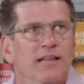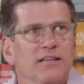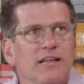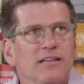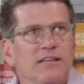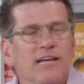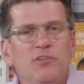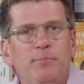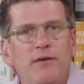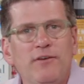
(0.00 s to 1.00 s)
L
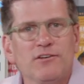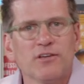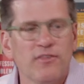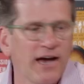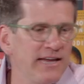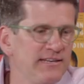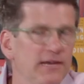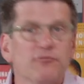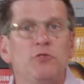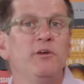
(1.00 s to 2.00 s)
let's pivot to the
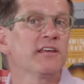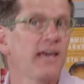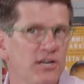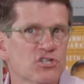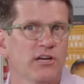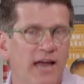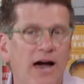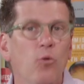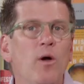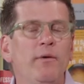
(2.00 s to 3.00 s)
idea of communication,
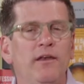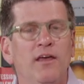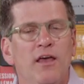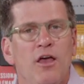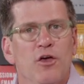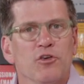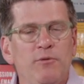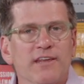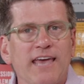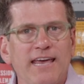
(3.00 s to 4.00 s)
how women
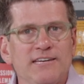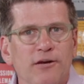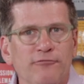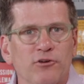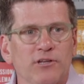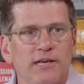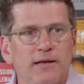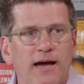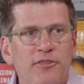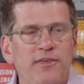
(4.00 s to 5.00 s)
communicate
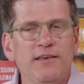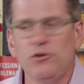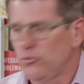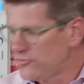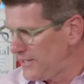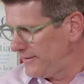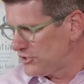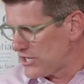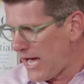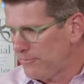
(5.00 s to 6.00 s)
differently. I think you say
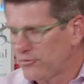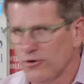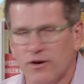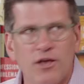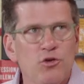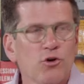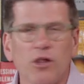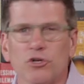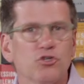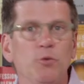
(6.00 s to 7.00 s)
the chapter, you
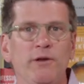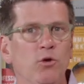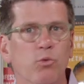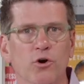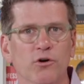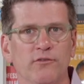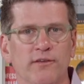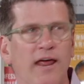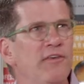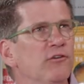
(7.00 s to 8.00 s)
call it too many
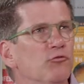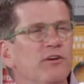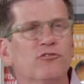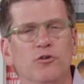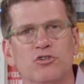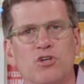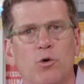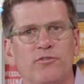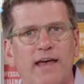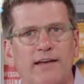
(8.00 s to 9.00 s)
words, and I think your research
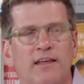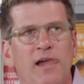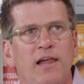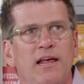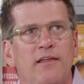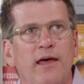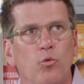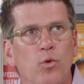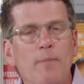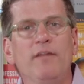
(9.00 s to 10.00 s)
shows that
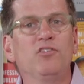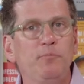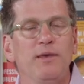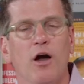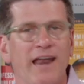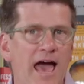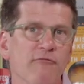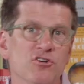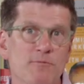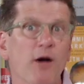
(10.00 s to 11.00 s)
that women speak on
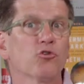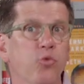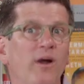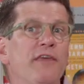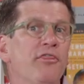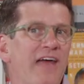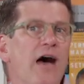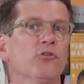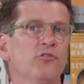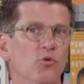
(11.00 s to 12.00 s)
average about
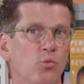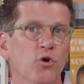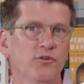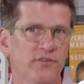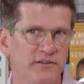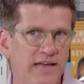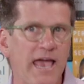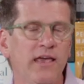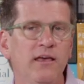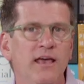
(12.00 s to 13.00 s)
20,000 words a
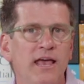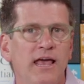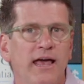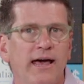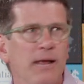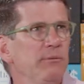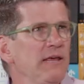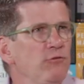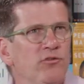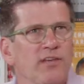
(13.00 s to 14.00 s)
day and I
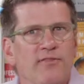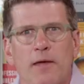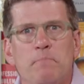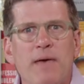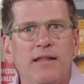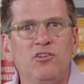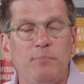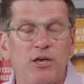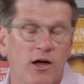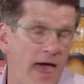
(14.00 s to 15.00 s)
believe you said that men
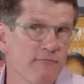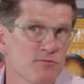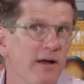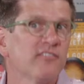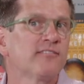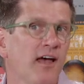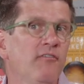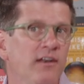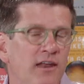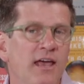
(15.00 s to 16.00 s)
speak on average about
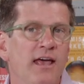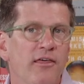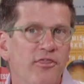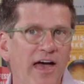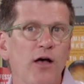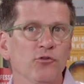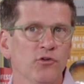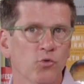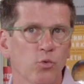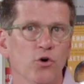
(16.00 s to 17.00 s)

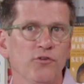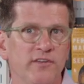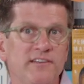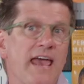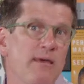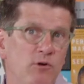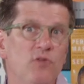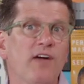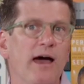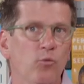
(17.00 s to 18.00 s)
7,000 words a day when
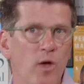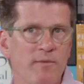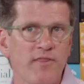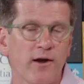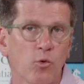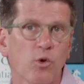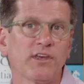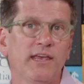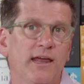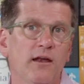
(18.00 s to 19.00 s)
you've got women that are
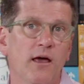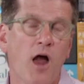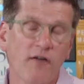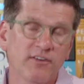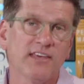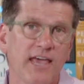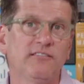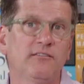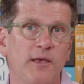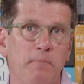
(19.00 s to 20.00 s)
working in, and often
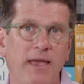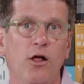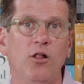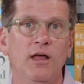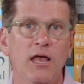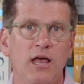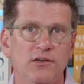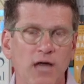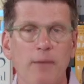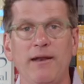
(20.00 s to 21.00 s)
cases, a male
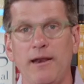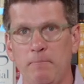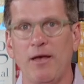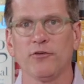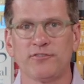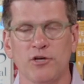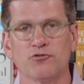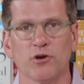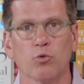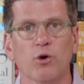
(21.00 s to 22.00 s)
dominated, male
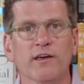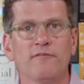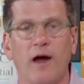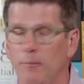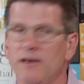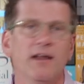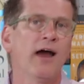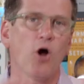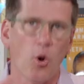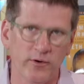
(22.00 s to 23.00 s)
centric work environment.
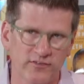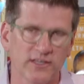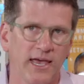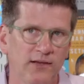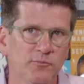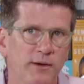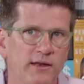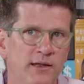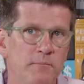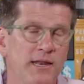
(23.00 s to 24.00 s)
Not always the case,
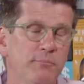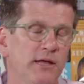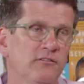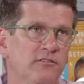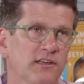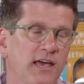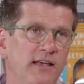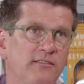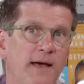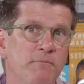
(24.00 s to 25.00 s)
but in many places the
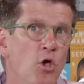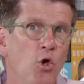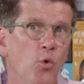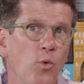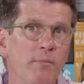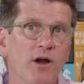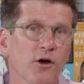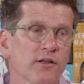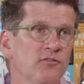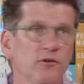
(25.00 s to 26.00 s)
case, that women
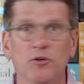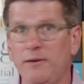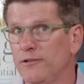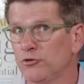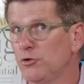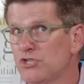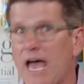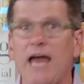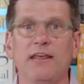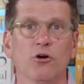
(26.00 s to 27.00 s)
are considered to be either too
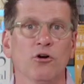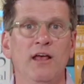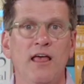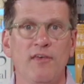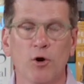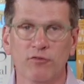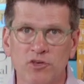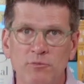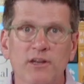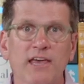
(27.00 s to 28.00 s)
chatty or they over
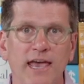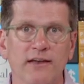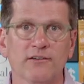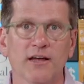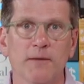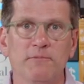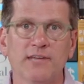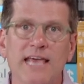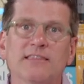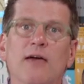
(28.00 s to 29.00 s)
communicate. Uh,
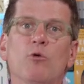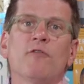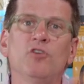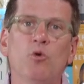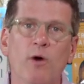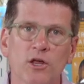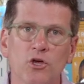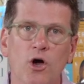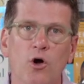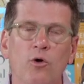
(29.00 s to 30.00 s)
take that wherever you want to
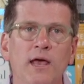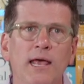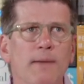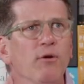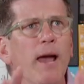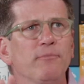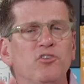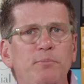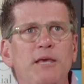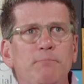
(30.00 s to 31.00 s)
go and perhaps
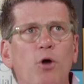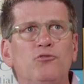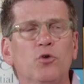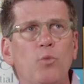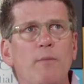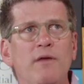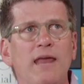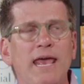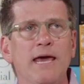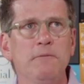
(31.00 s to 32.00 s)
speak both to women
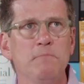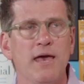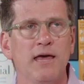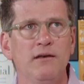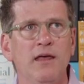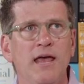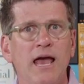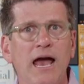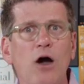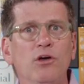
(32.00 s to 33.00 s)
and men.
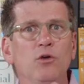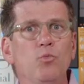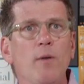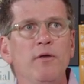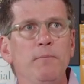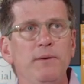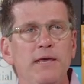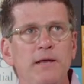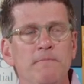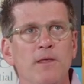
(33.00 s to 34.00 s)
How can women
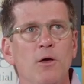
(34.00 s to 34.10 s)
be